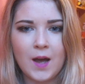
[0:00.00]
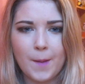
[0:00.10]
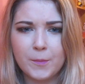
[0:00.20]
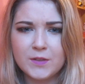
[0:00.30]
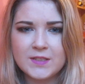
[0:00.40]

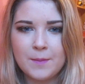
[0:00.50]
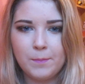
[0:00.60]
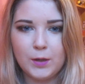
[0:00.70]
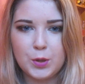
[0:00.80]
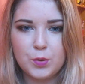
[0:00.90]
I'm going to say
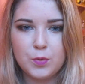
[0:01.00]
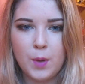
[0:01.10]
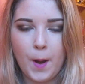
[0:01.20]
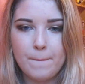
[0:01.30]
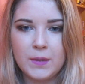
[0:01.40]

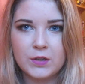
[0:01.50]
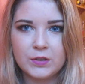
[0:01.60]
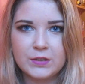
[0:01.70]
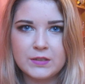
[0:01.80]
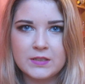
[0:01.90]
blue,
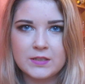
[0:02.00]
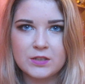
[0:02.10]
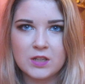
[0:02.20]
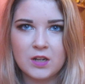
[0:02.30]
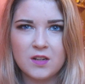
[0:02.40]
because
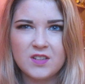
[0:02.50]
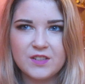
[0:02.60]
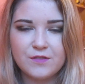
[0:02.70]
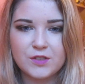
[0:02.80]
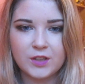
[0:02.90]
there's a lot of
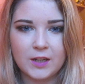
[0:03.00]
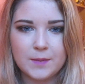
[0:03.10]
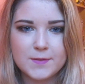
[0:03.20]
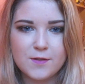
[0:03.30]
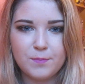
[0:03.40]
different
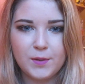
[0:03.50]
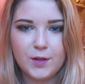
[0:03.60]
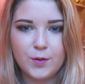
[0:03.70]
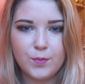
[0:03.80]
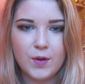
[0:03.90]
types of
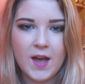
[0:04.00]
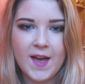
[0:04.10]
blue,